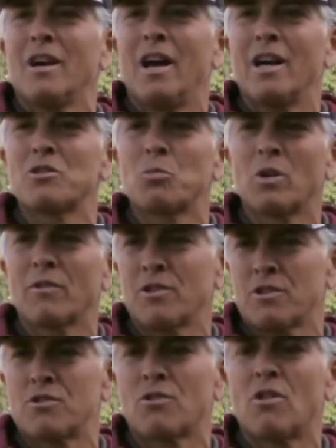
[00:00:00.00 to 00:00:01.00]
as one of the
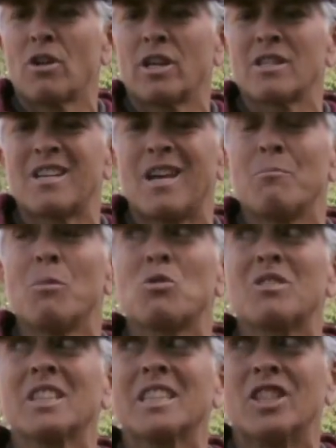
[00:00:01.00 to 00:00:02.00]
strongest and
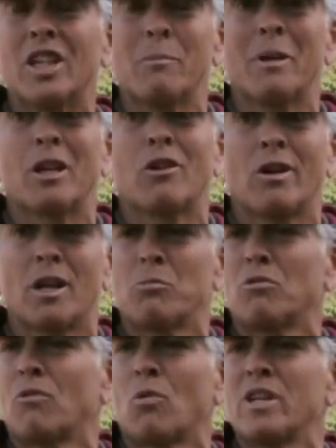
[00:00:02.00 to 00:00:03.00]
most legitimate,
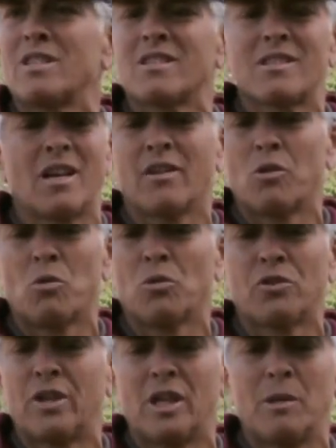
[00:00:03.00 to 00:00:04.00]
credible voices on the whole
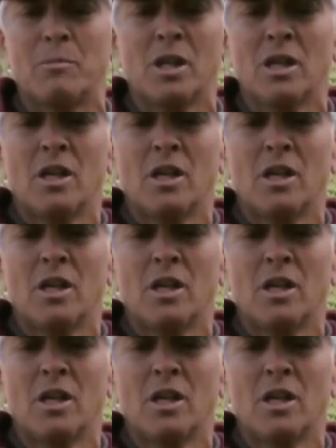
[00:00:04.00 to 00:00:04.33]
team.